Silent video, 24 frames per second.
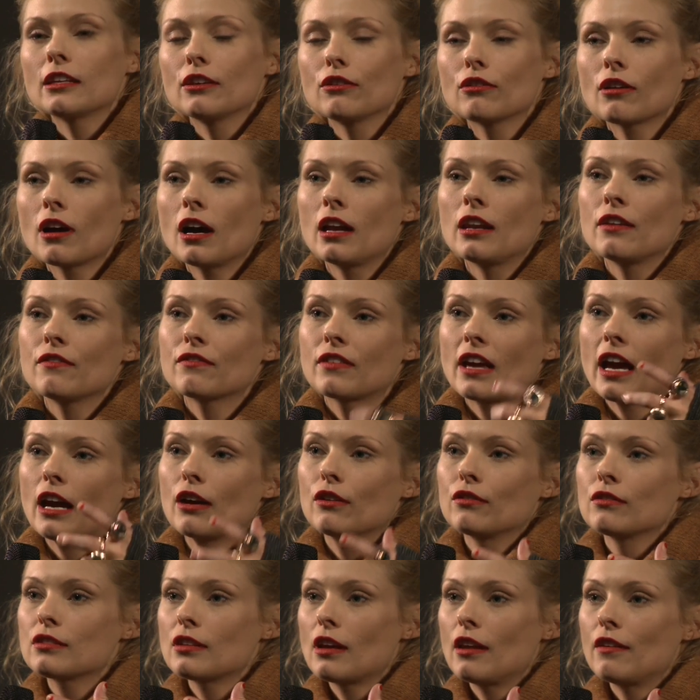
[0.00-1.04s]
that you kind of get
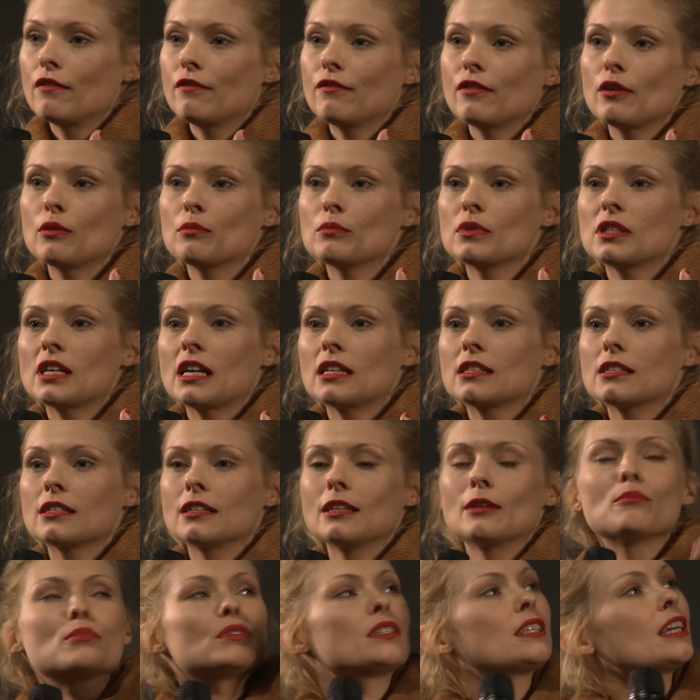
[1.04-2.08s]
on certain film sets, and
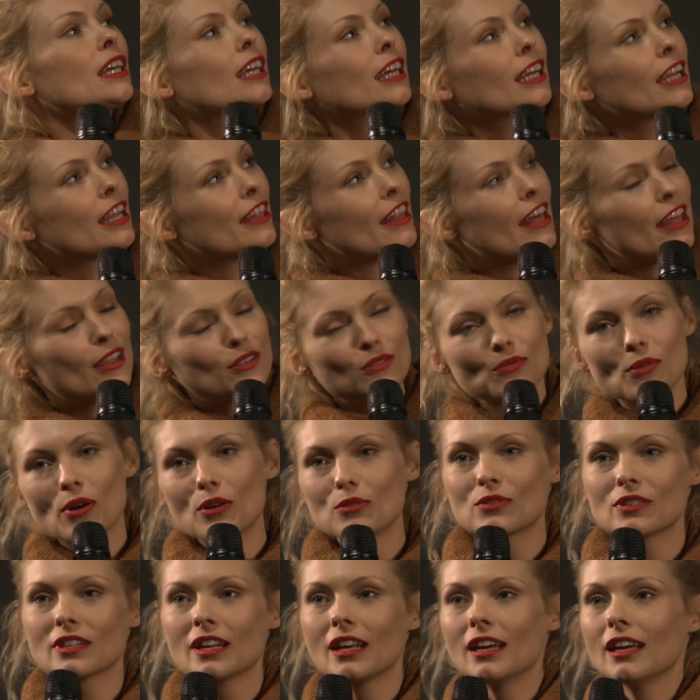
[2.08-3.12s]
in particular there. That's why I
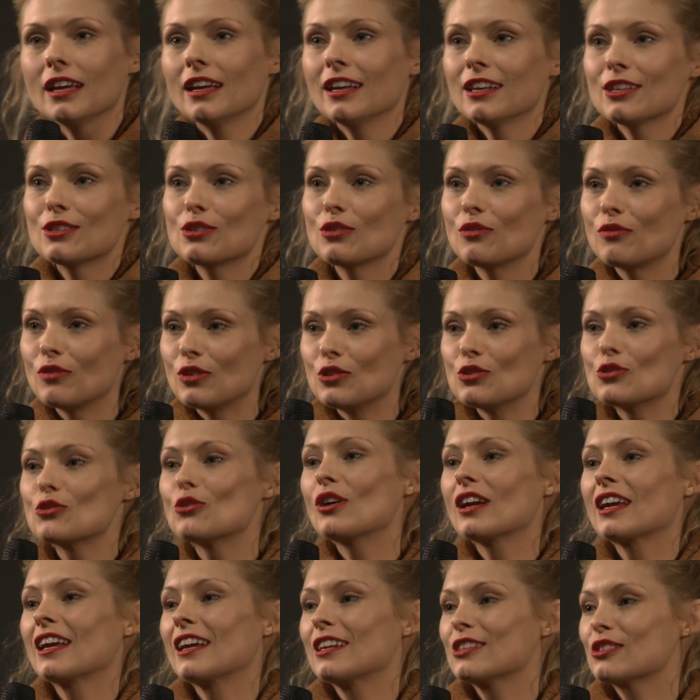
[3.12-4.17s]
was sort of
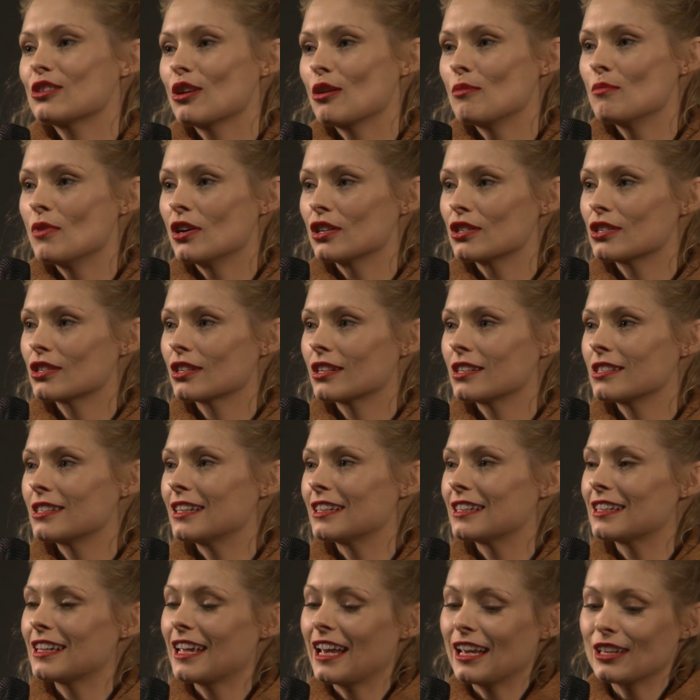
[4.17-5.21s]
enjoying it so much, because
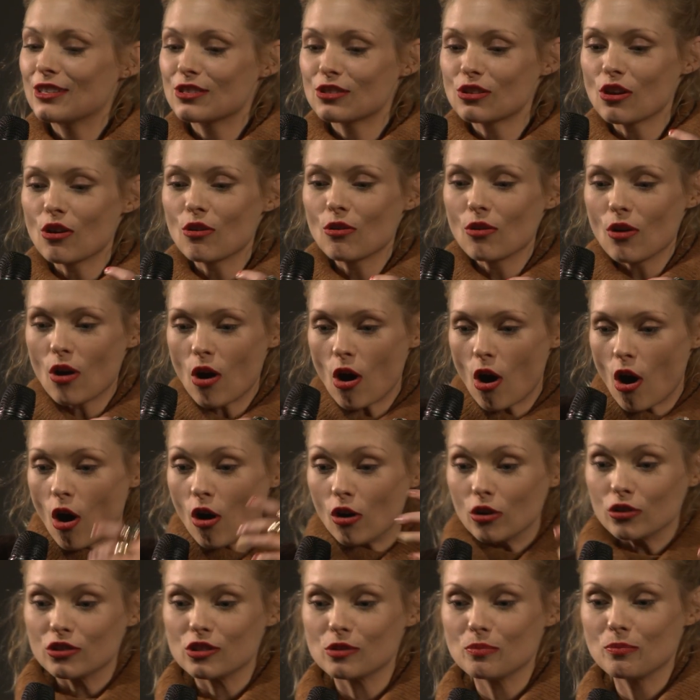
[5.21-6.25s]
it's so
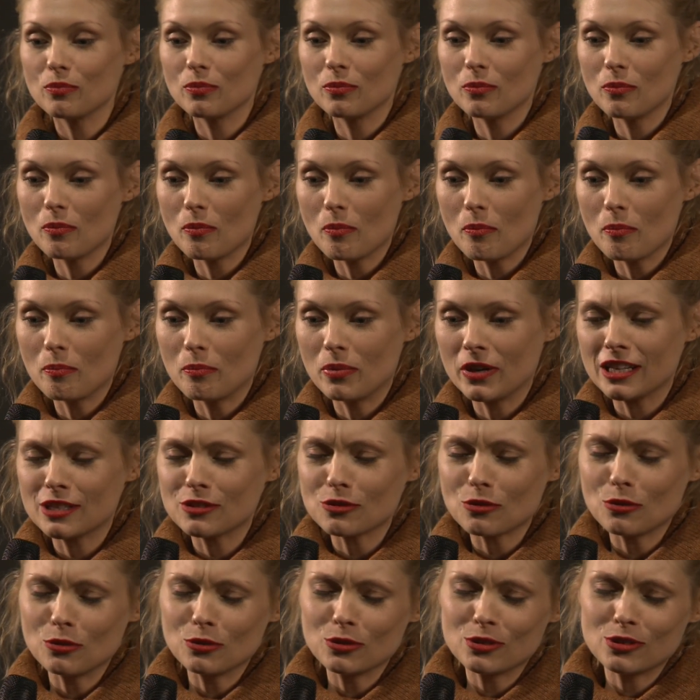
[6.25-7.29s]
odd, but
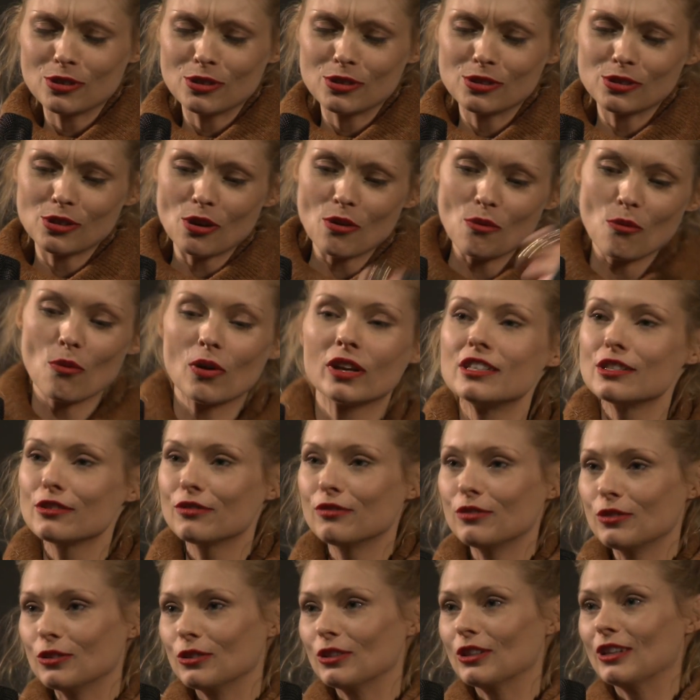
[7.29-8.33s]
it's also so
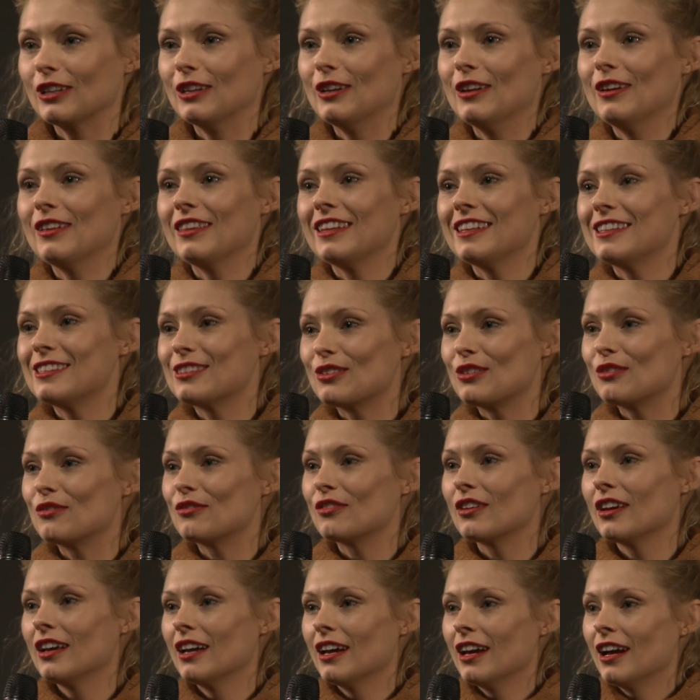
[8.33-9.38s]
wonderful. You know, these sort of
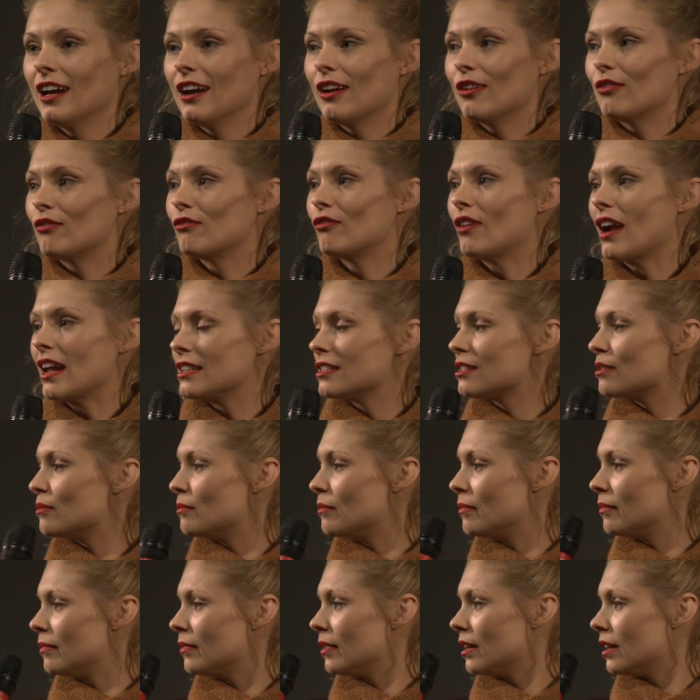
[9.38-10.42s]

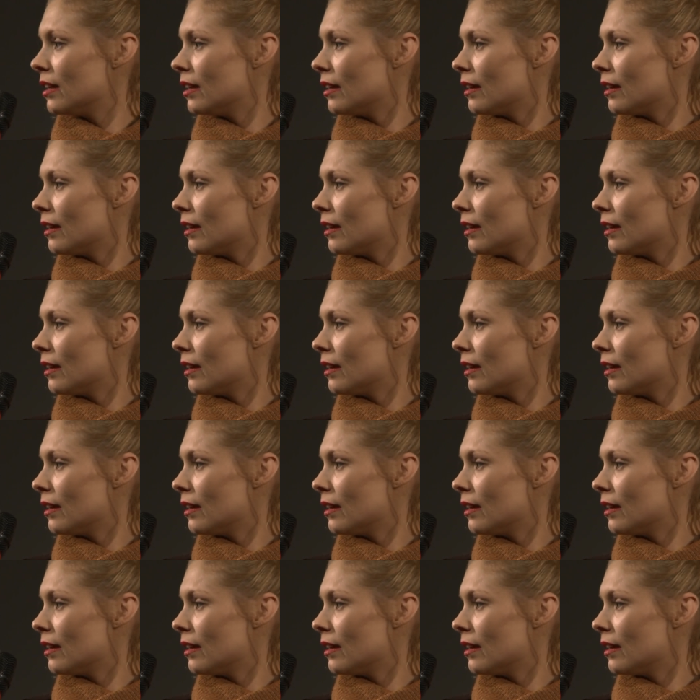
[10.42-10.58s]
random